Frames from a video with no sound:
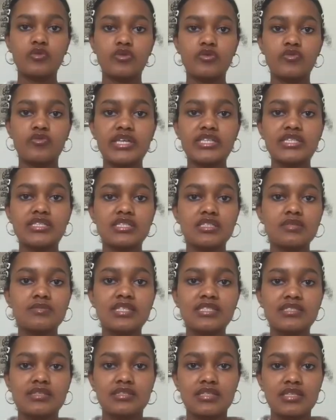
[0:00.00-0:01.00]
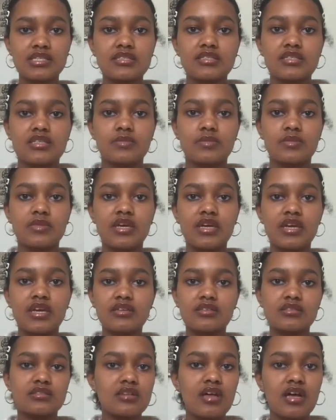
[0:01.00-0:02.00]
Racism is a system. It
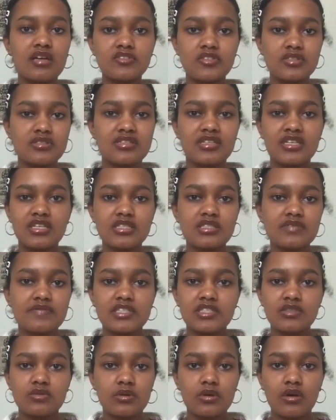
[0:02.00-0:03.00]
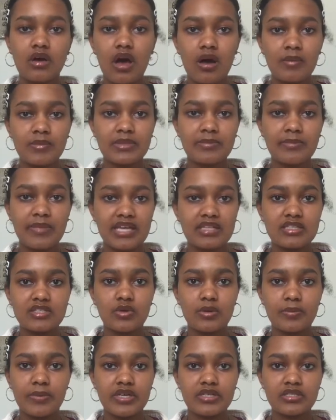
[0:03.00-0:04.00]
is not just an individual comment made to a
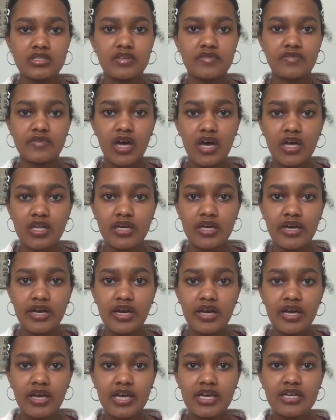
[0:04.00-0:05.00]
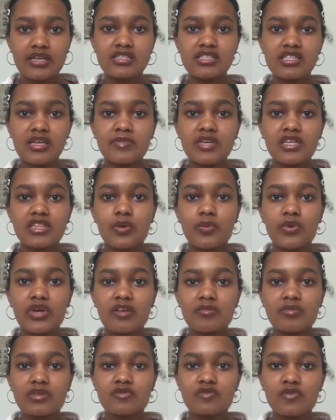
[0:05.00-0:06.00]
person of color. It is something that we
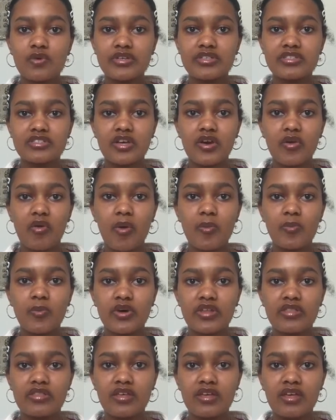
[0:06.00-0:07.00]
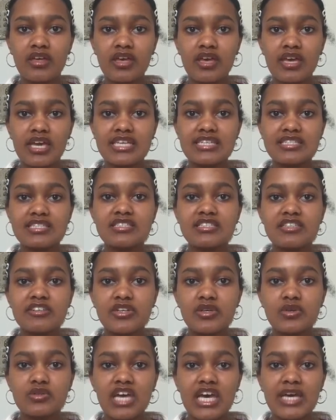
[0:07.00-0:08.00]
have been forced to grow up with. It is
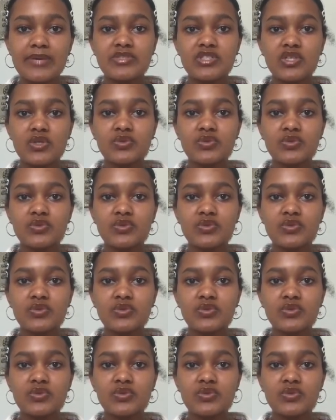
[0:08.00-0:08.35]
stereotypes so